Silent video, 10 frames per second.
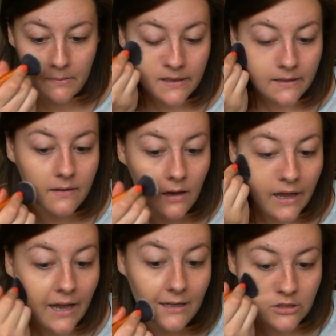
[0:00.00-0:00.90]
but
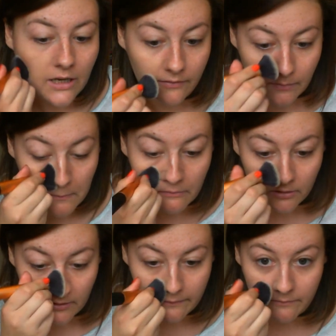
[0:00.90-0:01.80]
I actually have a
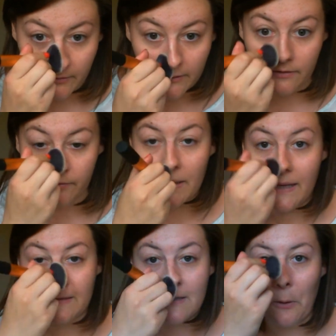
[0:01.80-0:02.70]
mirror in front of
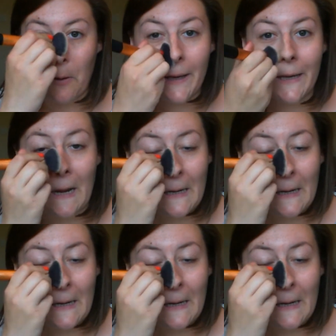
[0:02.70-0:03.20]
me so I can